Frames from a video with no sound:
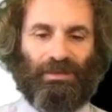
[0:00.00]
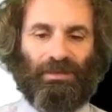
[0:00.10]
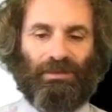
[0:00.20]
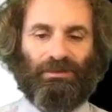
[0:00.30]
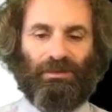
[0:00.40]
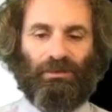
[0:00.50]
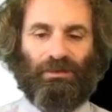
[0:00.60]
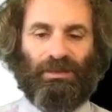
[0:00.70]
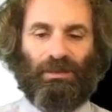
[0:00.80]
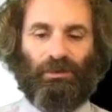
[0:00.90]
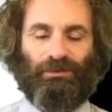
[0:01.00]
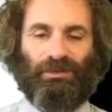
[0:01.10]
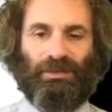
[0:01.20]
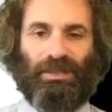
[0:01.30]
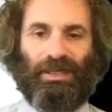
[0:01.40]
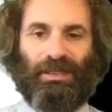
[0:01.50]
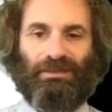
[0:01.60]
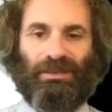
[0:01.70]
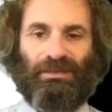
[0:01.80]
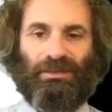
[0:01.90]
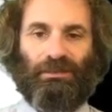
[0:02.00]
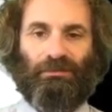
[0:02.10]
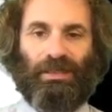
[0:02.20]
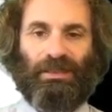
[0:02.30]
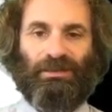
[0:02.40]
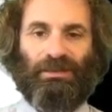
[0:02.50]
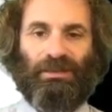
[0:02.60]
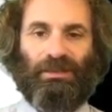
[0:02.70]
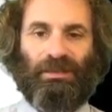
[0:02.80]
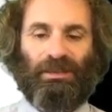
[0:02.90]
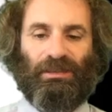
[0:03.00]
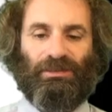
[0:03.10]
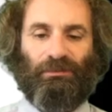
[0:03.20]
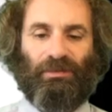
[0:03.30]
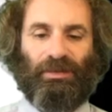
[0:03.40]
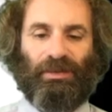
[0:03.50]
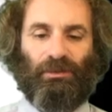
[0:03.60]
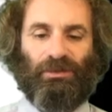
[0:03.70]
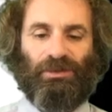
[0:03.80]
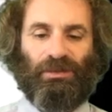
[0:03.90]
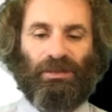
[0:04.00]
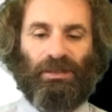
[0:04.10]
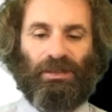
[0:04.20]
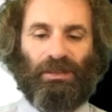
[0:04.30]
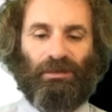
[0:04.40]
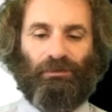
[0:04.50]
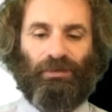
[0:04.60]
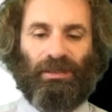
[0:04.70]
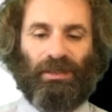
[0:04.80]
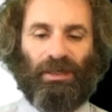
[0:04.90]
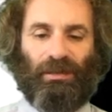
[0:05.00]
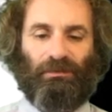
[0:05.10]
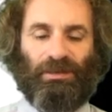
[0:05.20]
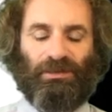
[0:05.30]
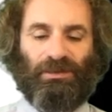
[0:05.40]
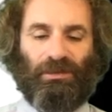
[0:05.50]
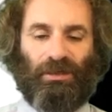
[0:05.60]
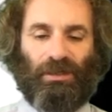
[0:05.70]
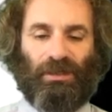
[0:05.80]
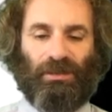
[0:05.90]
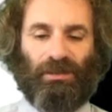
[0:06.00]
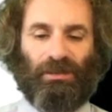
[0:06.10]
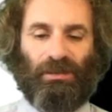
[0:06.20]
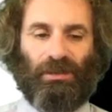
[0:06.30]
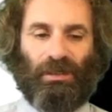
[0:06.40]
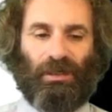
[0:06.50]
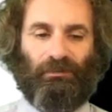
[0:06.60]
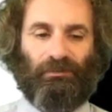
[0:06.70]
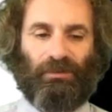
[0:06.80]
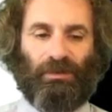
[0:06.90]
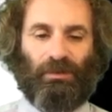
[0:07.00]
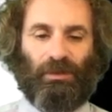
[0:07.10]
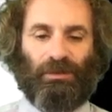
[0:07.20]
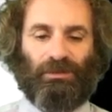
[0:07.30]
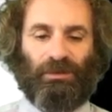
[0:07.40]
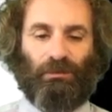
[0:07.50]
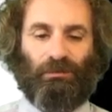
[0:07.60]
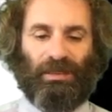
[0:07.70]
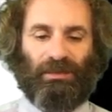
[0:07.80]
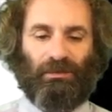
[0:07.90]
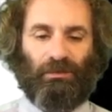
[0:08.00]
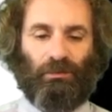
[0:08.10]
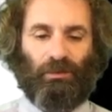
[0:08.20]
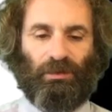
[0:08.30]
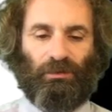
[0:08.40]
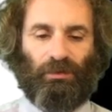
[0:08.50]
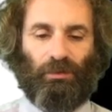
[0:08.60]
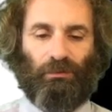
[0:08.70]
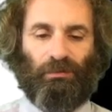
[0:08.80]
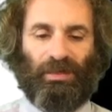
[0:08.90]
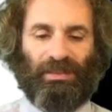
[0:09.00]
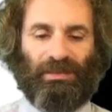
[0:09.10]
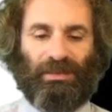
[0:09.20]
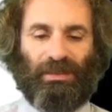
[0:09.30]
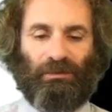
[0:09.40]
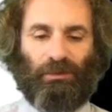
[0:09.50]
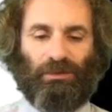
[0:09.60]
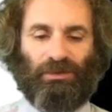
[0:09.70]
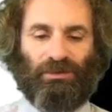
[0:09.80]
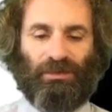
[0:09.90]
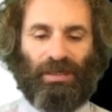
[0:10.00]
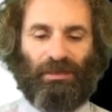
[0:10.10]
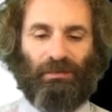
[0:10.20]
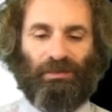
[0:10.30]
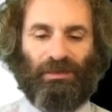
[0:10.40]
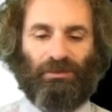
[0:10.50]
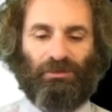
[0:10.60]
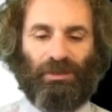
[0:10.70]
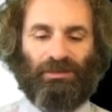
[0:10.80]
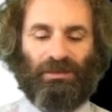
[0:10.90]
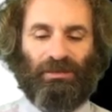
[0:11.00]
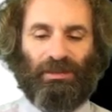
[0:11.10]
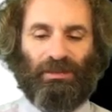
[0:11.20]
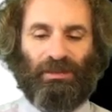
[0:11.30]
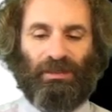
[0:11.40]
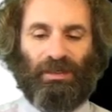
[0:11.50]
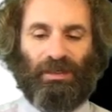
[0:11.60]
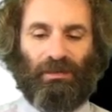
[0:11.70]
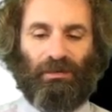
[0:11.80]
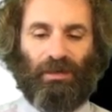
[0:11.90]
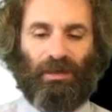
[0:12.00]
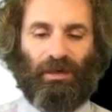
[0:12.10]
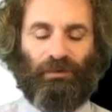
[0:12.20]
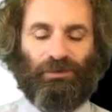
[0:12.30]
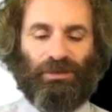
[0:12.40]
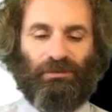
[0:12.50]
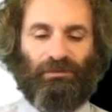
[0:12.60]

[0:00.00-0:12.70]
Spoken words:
So now we've seen accessing arrays in assembly language. If the elements are a single byte, we use load byte and we just add the base address and the offset.